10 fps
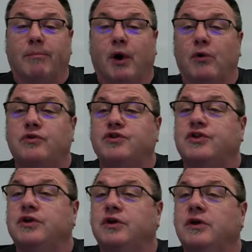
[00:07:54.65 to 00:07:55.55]

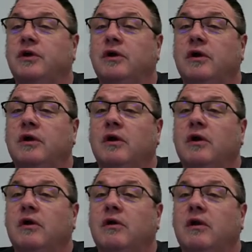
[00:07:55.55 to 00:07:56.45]
post,
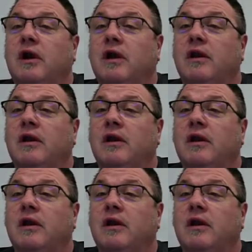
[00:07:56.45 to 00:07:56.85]
right?